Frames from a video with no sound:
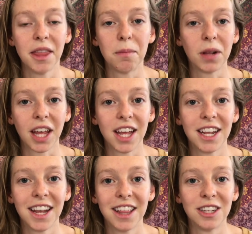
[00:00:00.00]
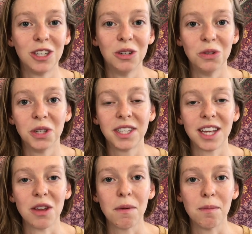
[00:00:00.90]
the plan and the to do list
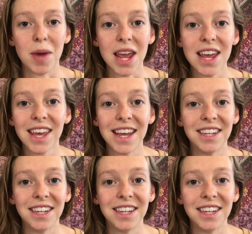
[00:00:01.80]
that you make